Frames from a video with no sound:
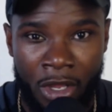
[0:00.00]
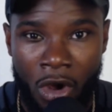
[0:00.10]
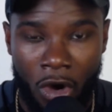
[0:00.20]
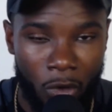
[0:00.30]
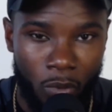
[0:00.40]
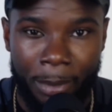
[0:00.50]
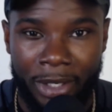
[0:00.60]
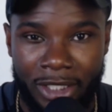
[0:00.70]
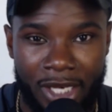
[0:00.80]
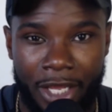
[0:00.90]
on a woman
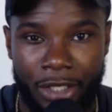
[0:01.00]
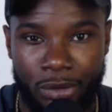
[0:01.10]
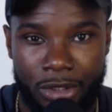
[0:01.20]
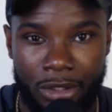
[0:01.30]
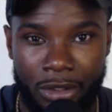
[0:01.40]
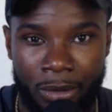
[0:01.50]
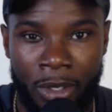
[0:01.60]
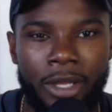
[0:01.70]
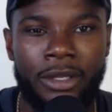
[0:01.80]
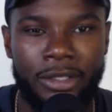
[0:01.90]
that's not interested in you.
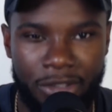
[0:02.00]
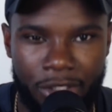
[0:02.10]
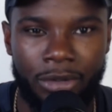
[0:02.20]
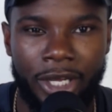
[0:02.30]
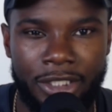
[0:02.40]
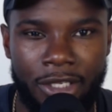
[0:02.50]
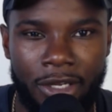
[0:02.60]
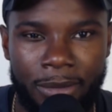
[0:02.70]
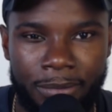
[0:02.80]
Till next time.